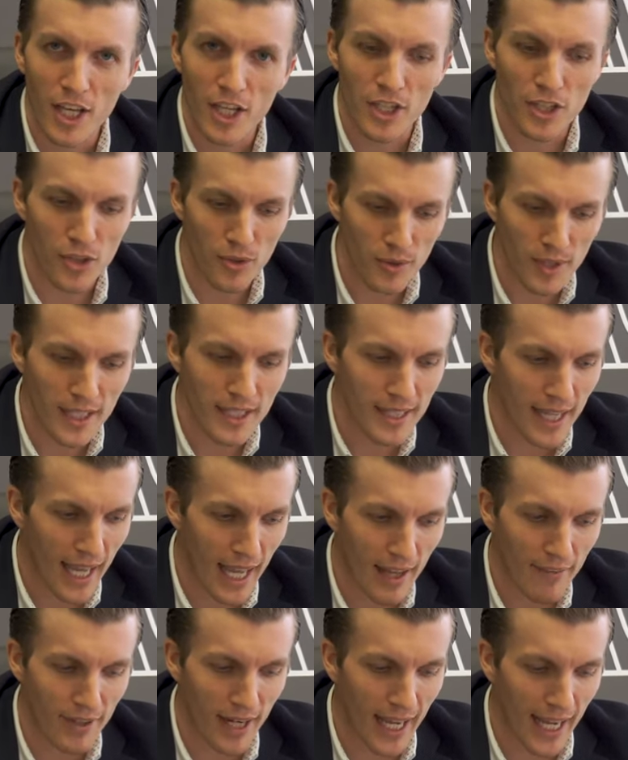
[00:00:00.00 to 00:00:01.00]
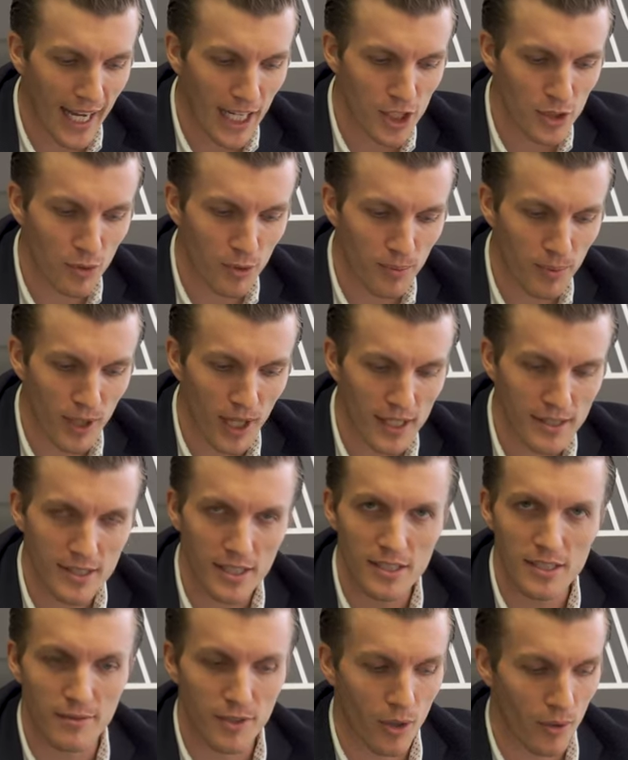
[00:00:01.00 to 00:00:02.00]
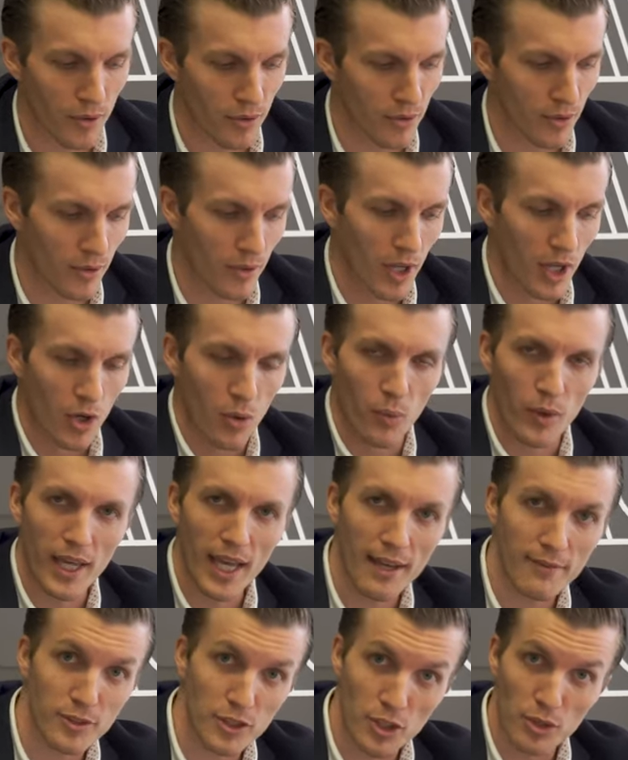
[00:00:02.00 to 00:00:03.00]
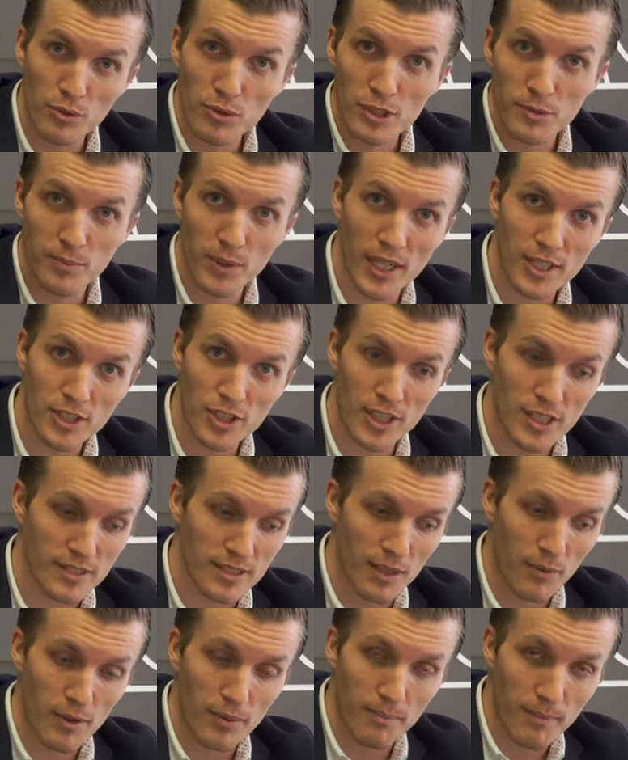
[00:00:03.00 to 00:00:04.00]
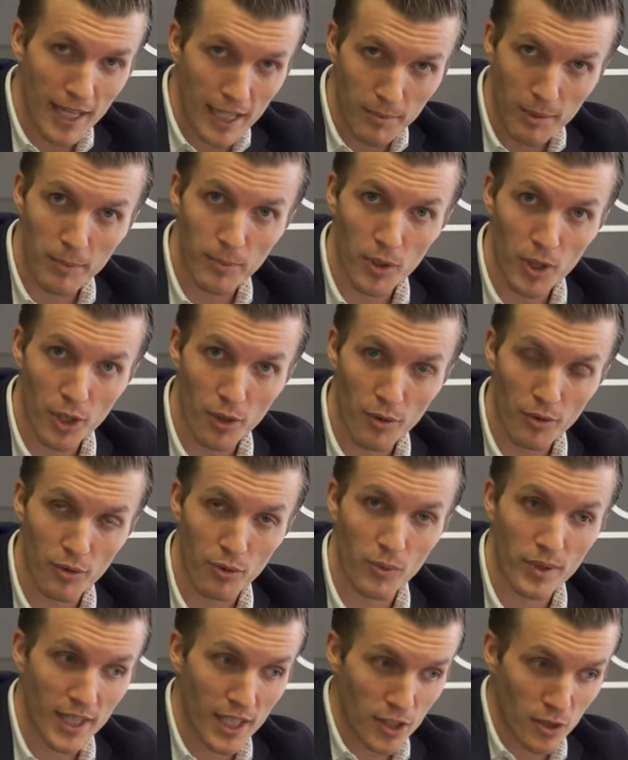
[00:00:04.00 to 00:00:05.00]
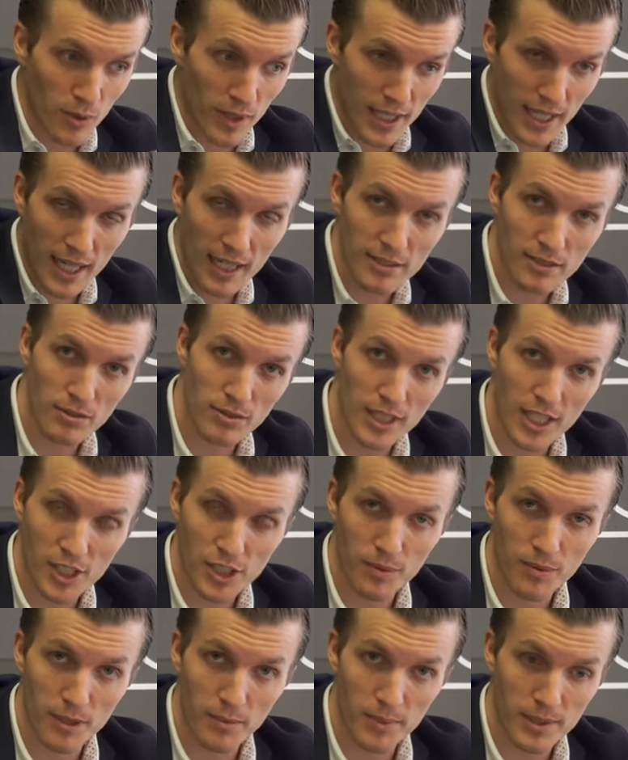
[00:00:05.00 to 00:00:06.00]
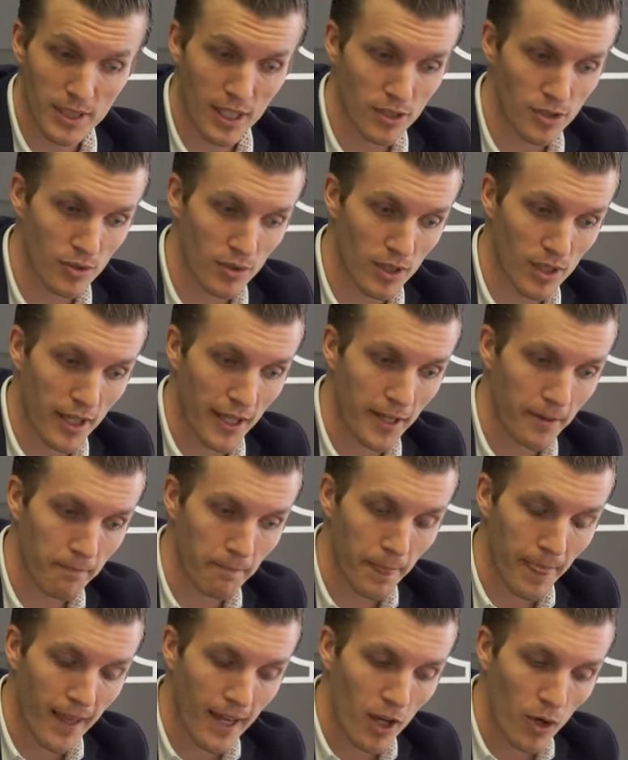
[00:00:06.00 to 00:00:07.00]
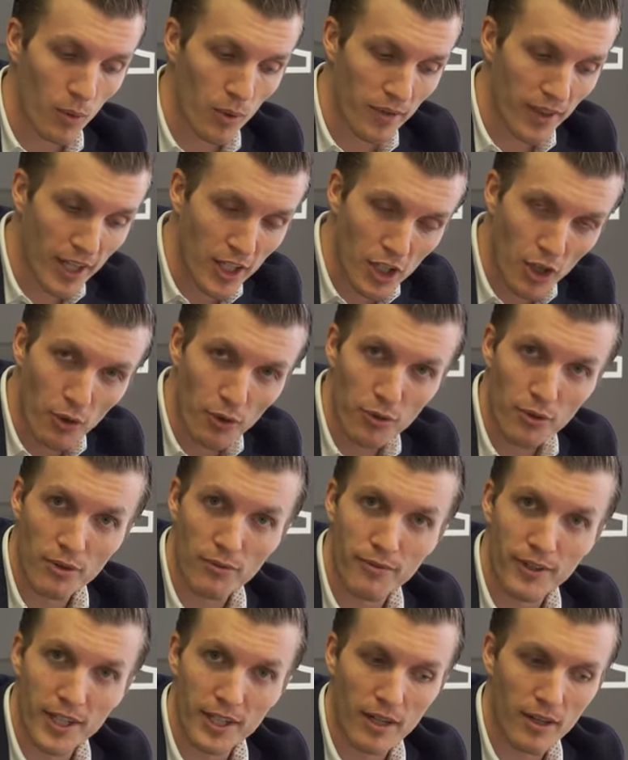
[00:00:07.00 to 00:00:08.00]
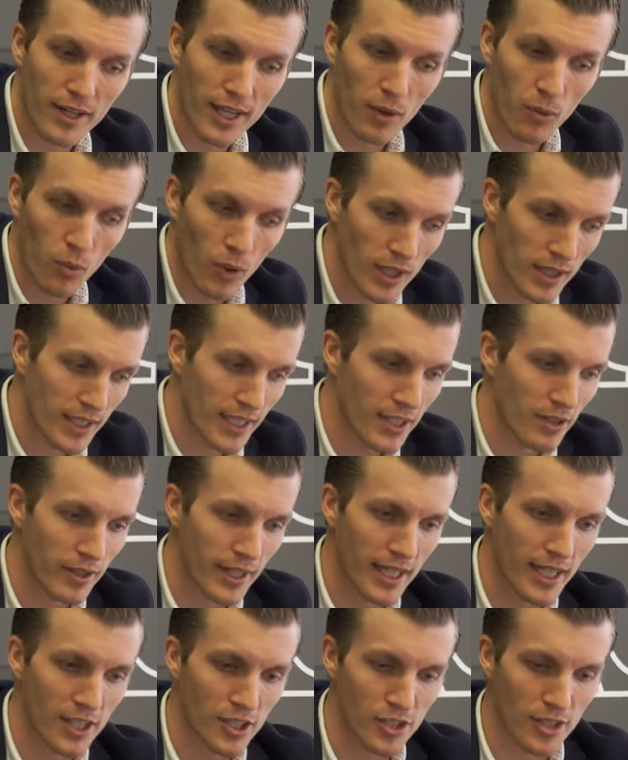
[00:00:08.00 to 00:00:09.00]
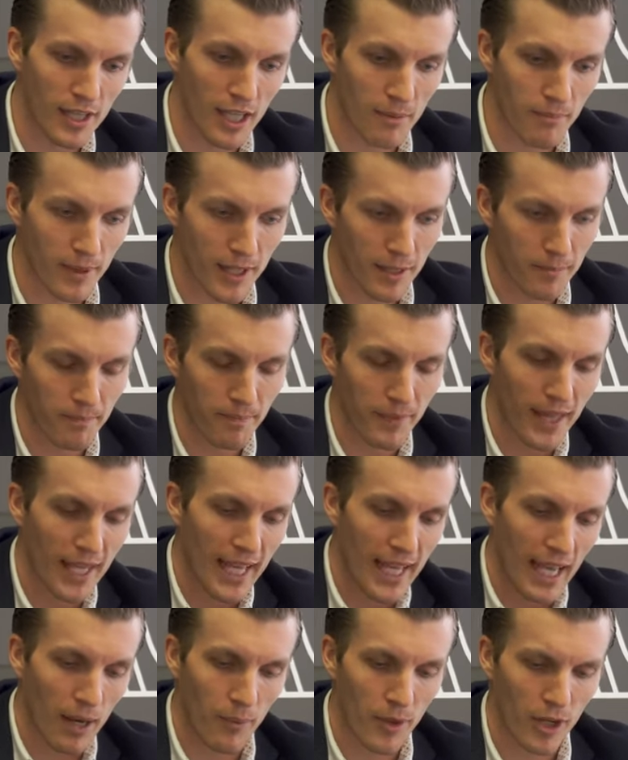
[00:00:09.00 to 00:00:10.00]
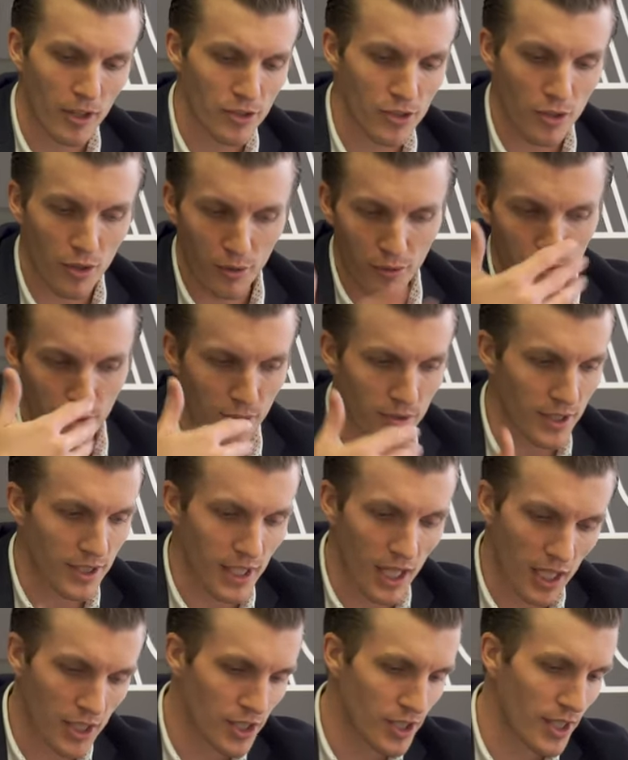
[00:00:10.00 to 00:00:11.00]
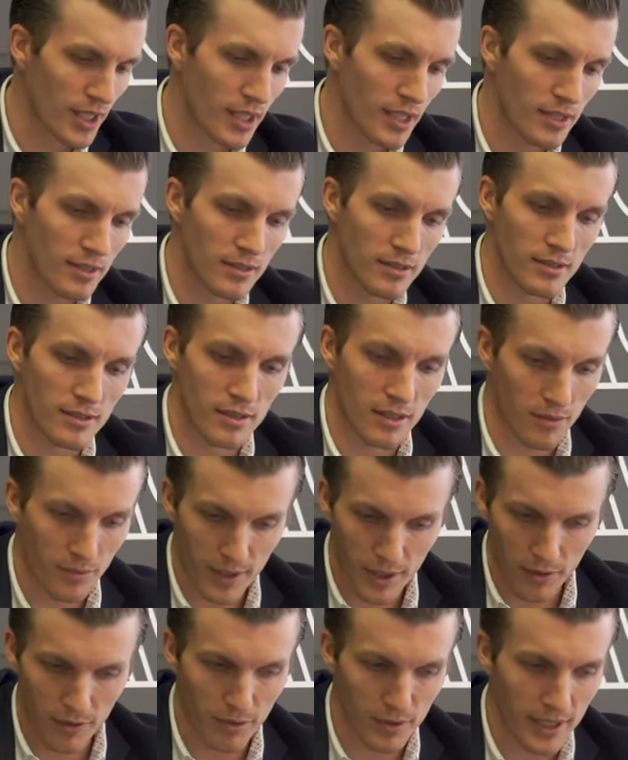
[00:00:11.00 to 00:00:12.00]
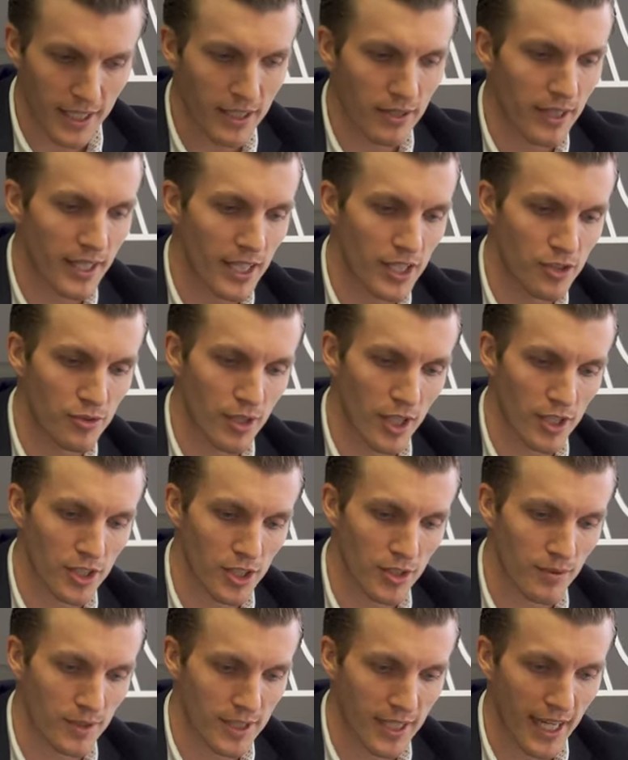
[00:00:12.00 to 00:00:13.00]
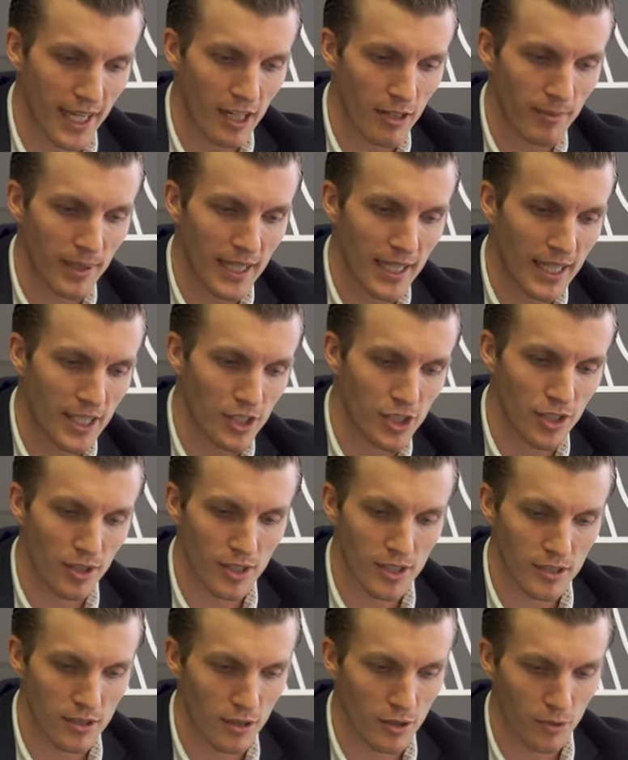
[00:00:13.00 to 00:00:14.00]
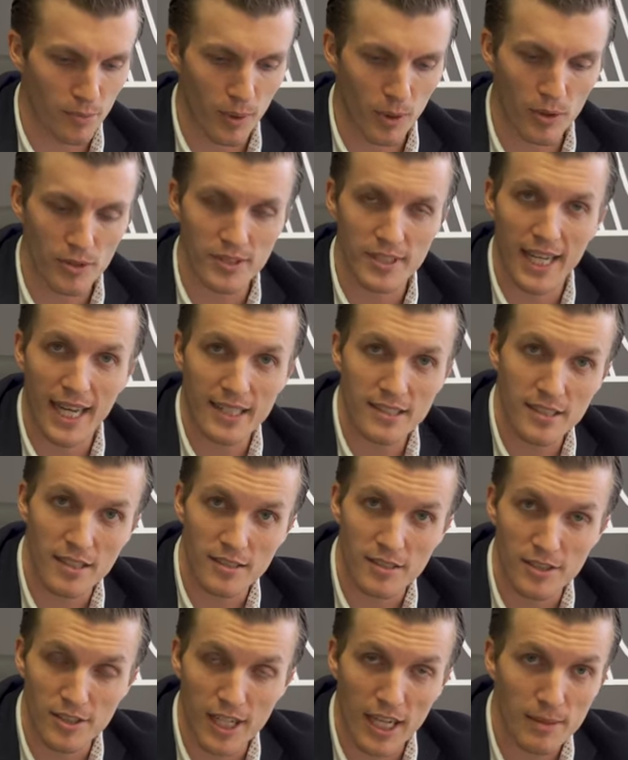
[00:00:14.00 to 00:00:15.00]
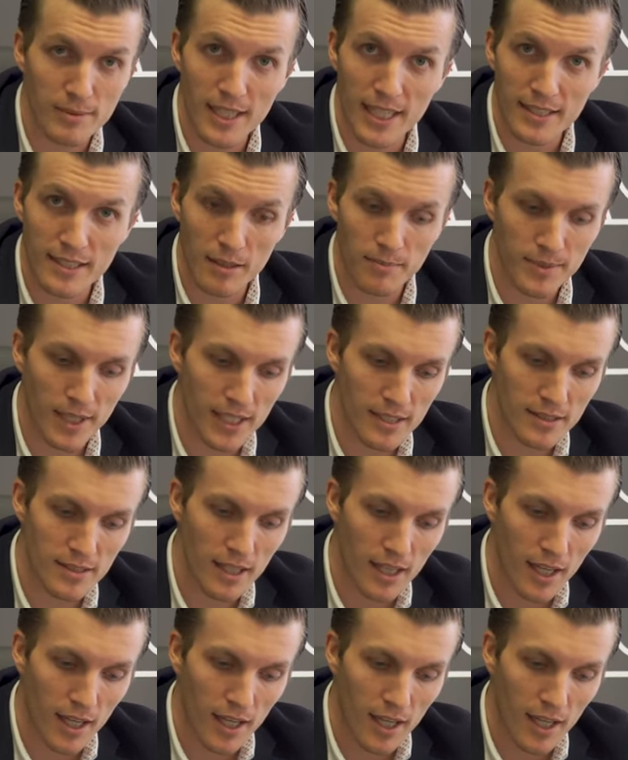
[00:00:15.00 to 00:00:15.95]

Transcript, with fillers: You need to have an actual process of going through. We have two spreadsheets that we make people go through when they do a consultation with a potential client, where they go through and figure out, okay, what legal entity should they be? And we also go through deductions, you know, we go through legal entity structure, retirement, insurance, loopholes, Tax Cuts and Jobs Act updates,